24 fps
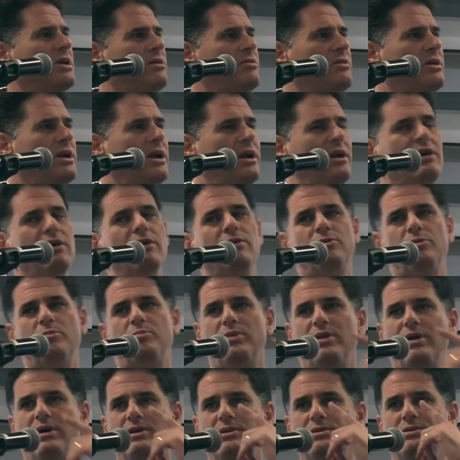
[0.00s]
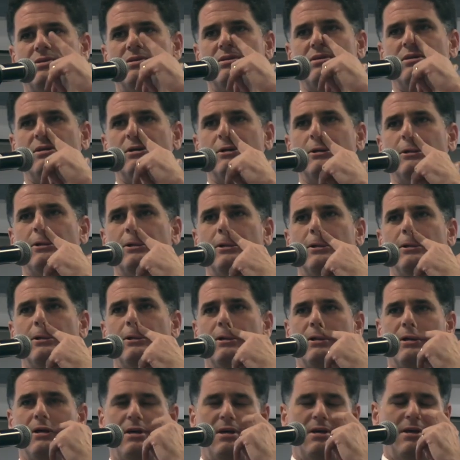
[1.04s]
there than any other place.
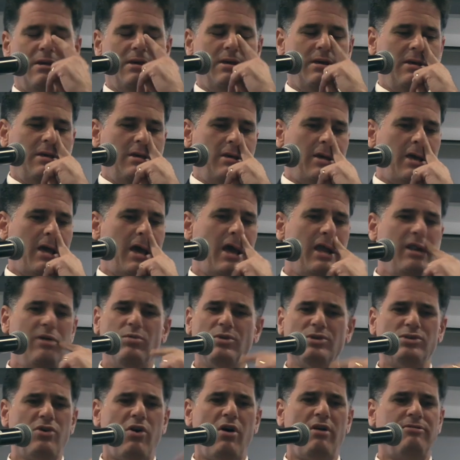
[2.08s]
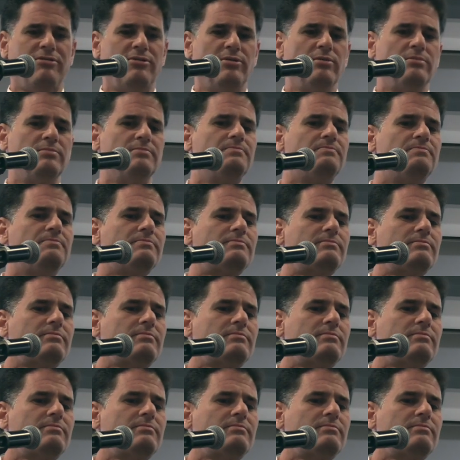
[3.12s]
And it was awful.